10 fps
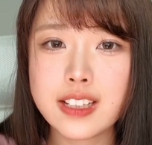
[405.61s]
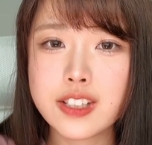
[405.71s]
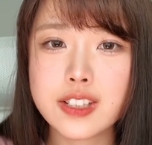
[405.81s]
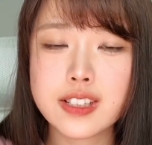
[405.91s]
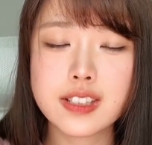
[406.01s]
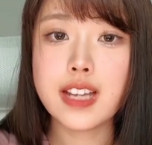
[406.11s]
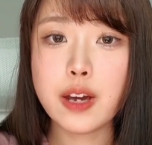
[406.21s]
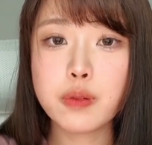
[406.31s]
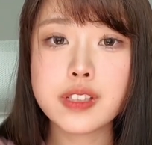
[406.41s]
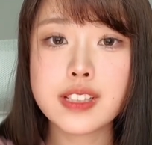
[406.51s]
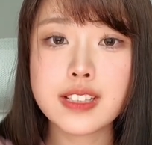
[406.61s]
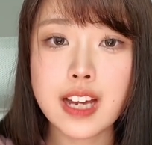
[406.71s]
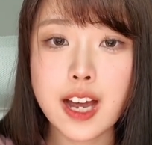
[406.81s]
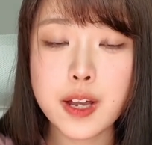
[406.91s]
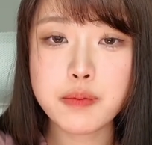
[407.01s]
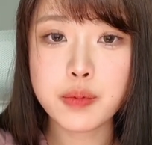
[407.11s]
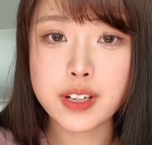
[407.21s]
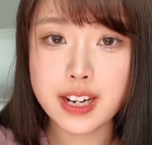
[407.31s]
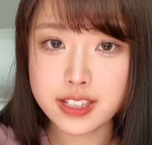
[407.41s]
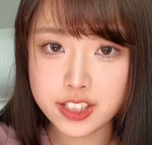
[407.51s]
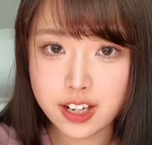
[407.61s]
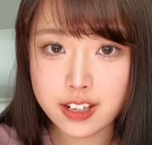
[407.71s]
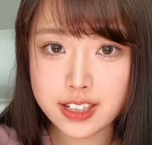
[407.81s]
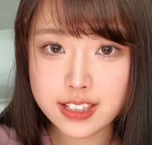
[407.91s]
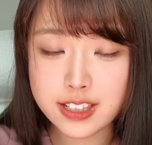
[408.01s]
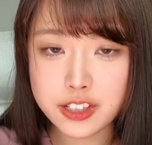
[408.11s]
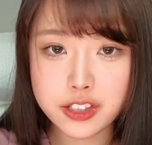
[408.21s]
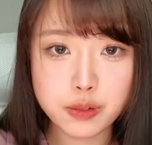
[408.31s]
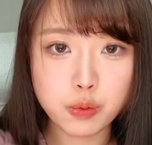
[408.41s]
Just that was the time when I started this